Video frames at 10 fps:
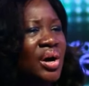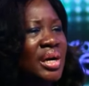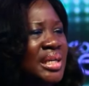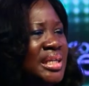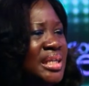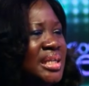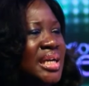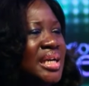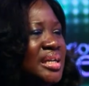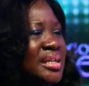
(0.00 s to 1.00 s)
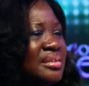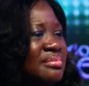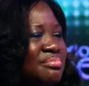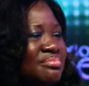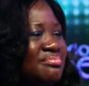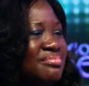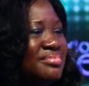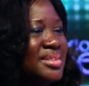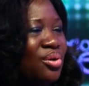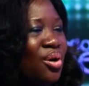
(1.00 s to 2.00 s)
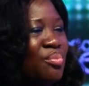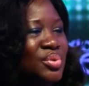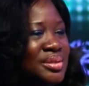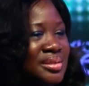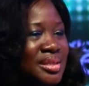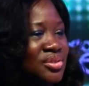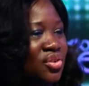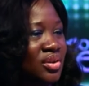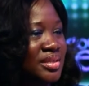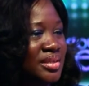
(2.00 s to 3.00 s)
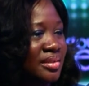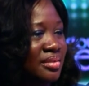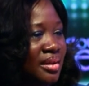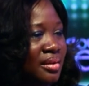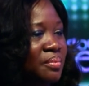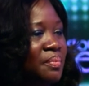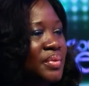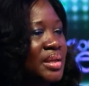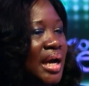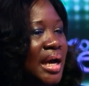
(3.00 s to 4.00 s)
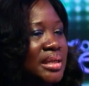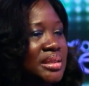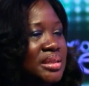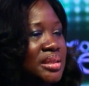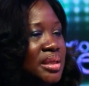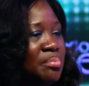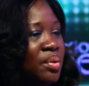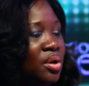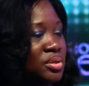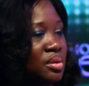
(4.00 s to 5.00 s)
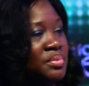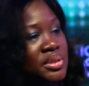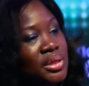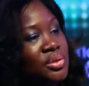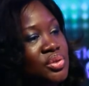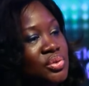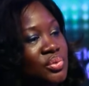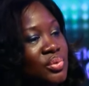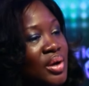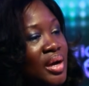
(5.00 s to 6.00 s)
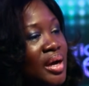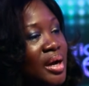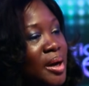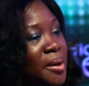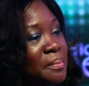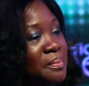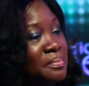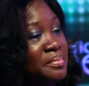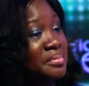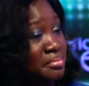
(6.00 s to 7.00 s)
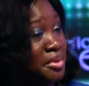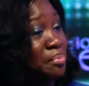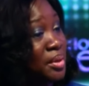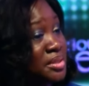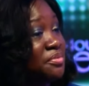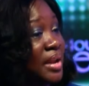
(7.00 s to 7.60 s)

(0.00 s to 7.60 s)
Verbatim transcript: very ugly, Pupa. almost disgusting thing, and it blossoms into um, the